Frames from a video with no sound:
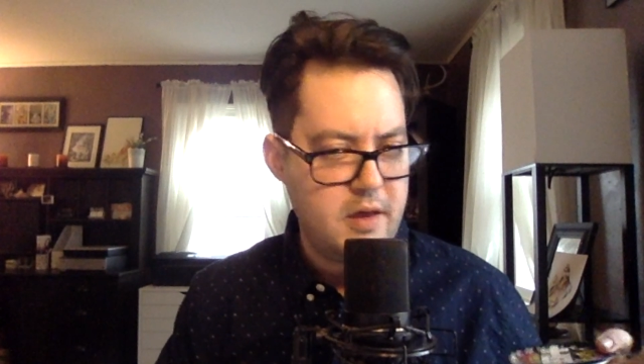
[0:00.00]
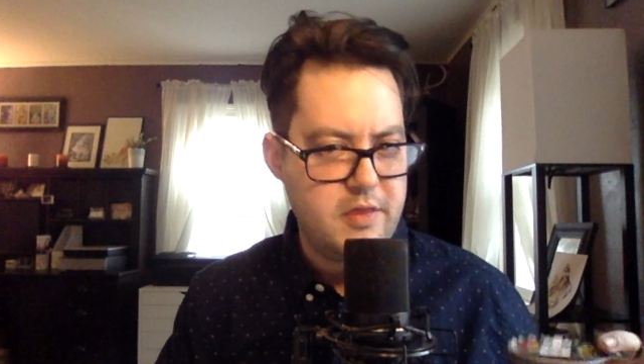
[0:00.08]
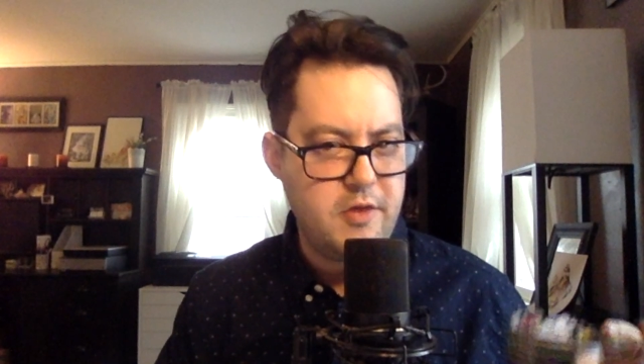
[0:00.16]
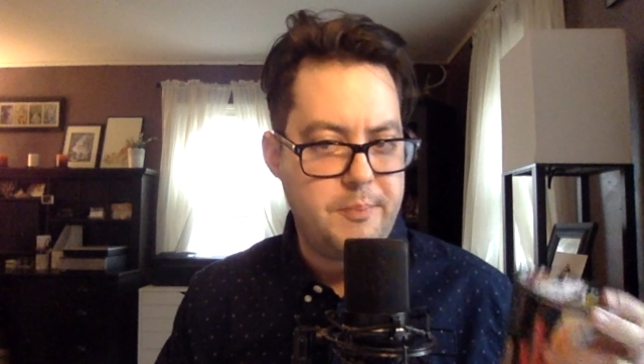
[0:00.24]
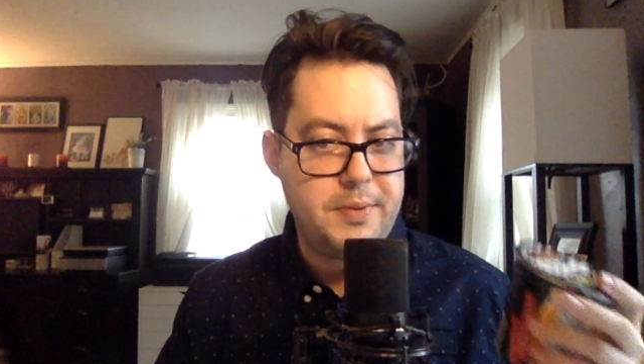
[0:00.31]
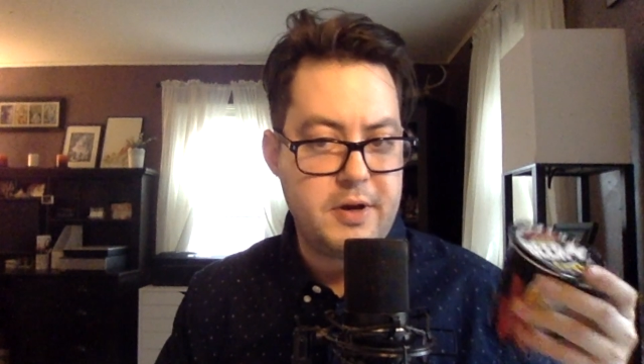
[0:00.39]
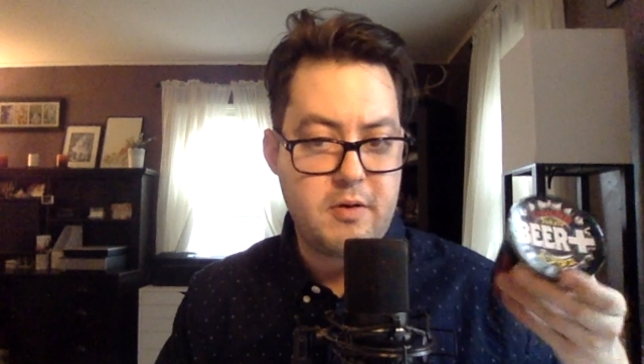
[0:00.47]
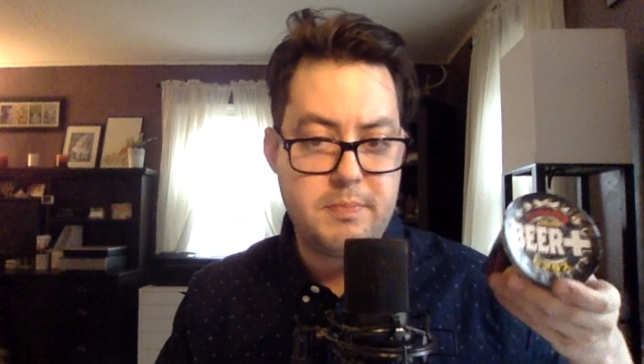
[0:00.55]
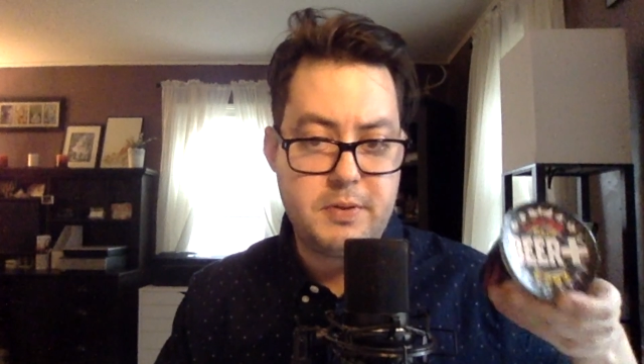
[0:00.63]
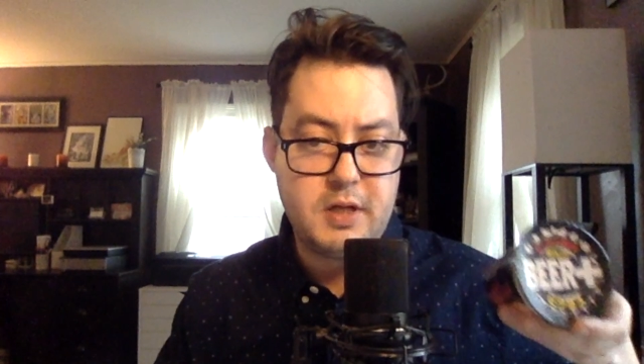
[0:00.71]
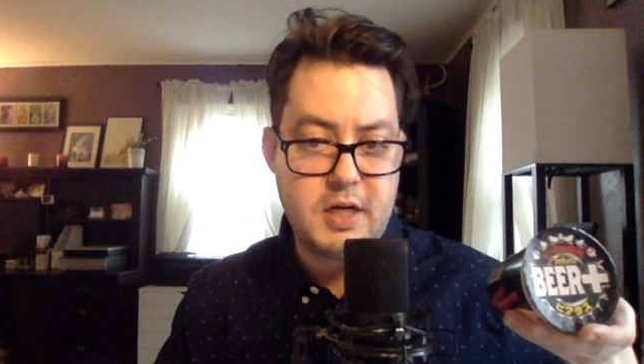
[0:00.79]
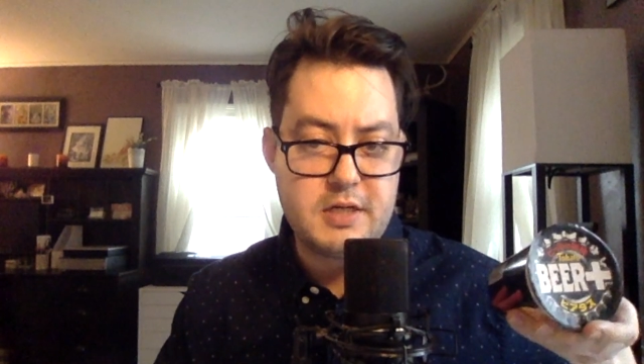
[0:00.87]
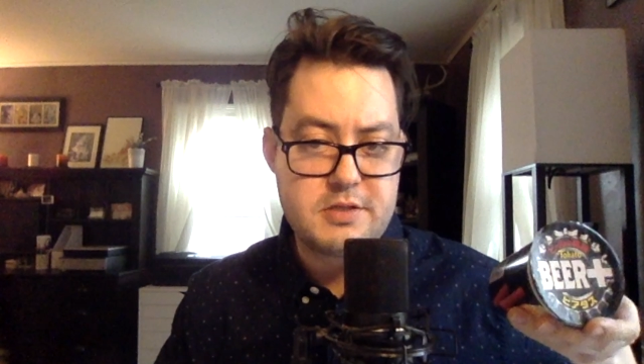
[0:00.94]
the Beer
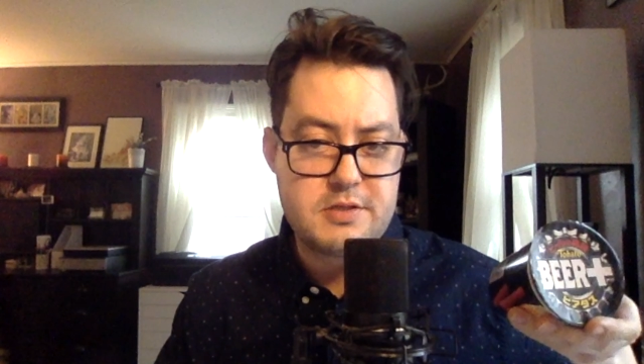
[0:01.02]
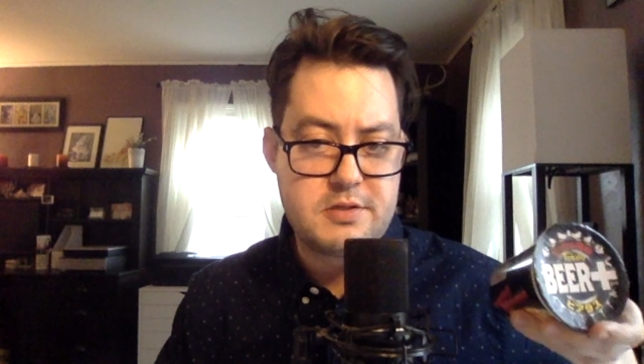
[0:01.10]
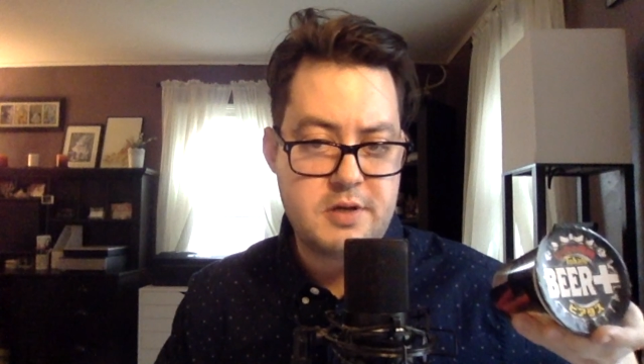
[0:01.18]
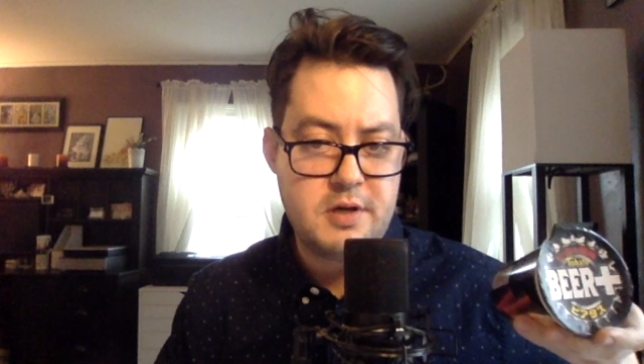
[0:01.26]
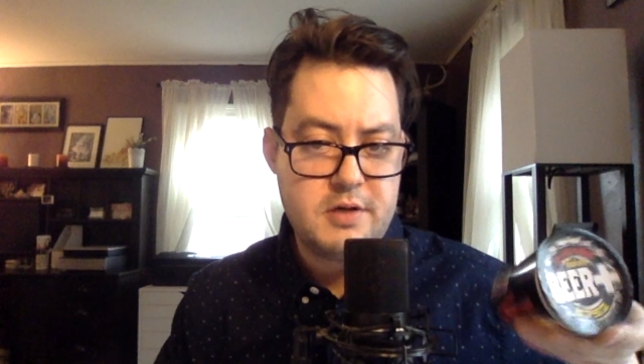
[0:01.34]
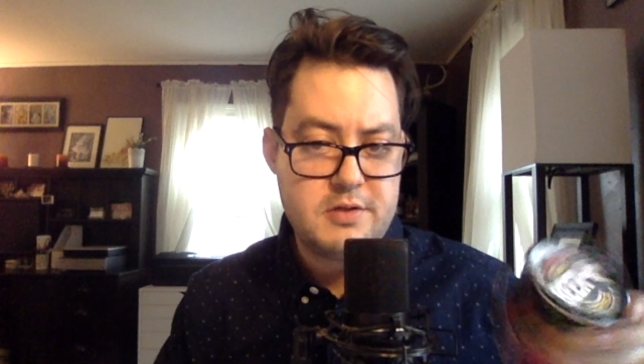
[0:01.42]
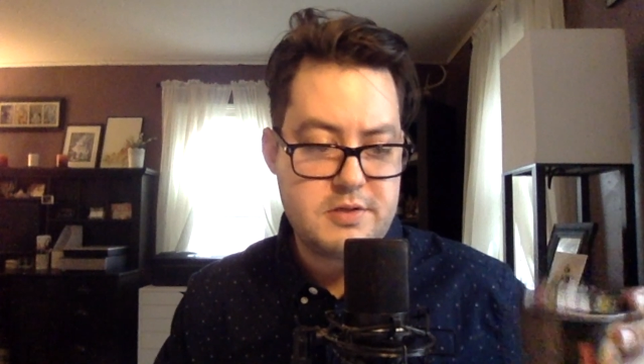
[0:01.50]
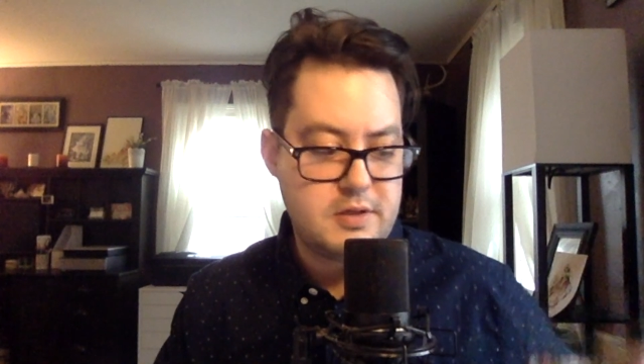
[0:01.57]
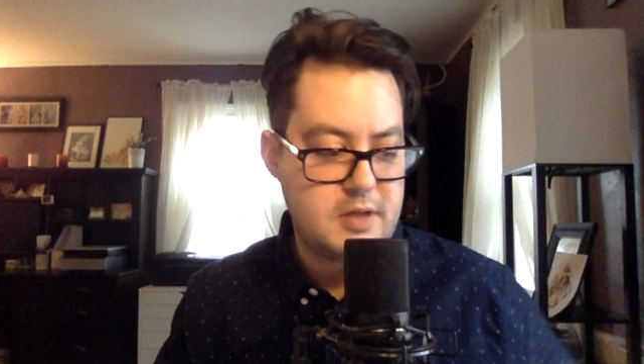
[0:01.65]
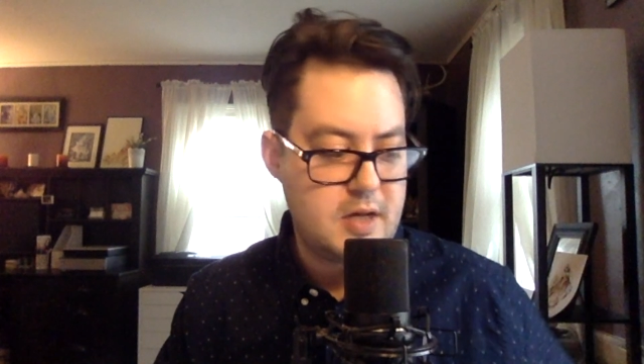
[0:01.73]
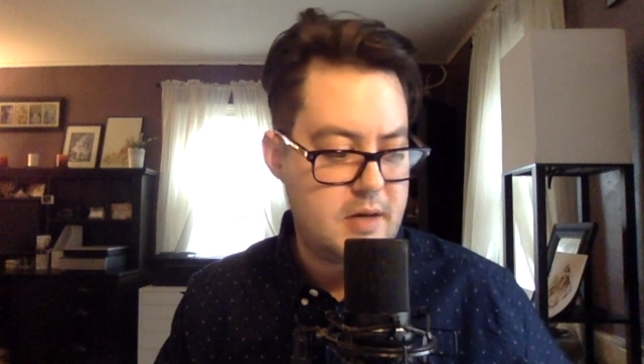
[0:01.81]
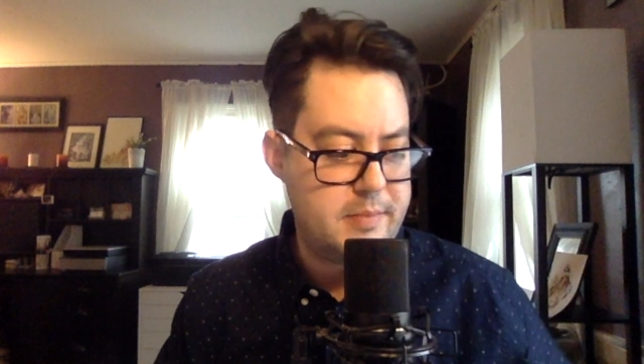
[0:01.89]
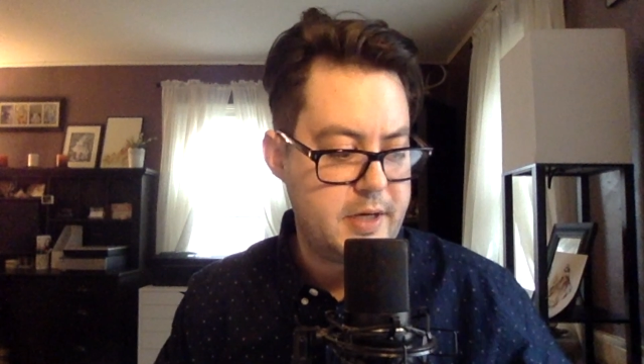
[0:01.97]
Plus
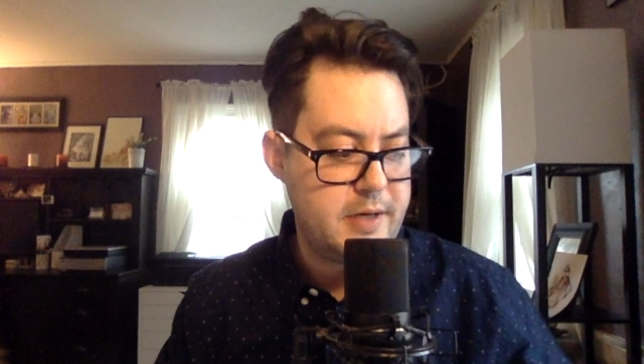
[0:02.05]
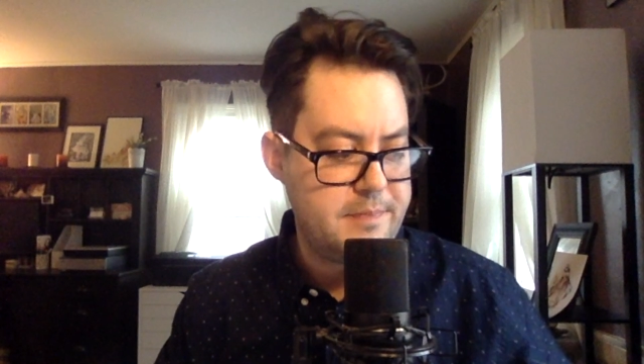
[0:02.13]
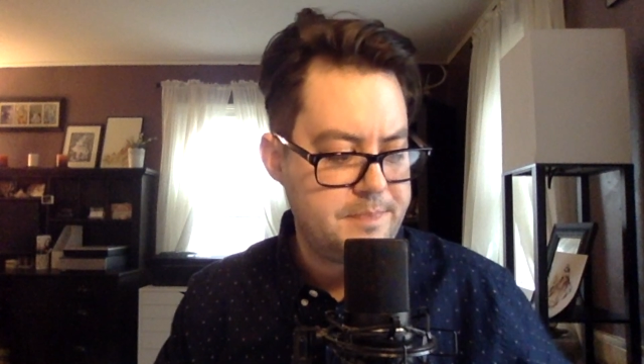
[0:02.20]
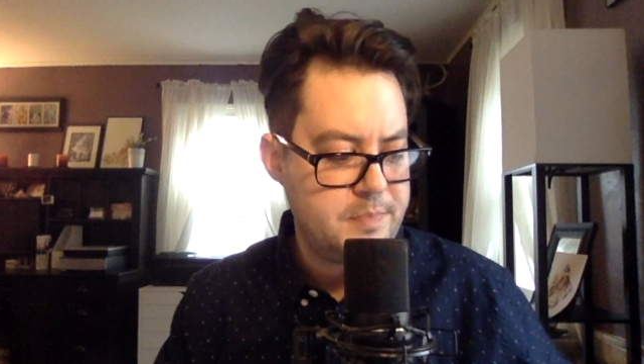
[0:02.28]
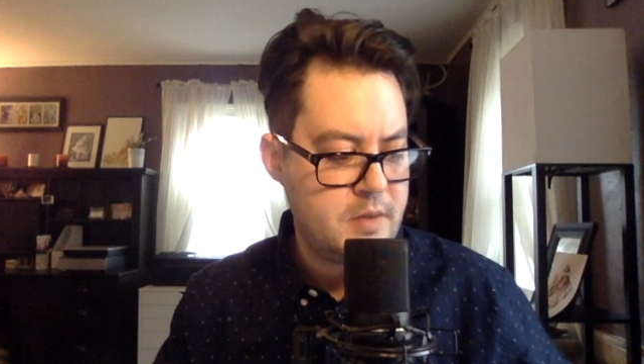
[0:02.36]
salami,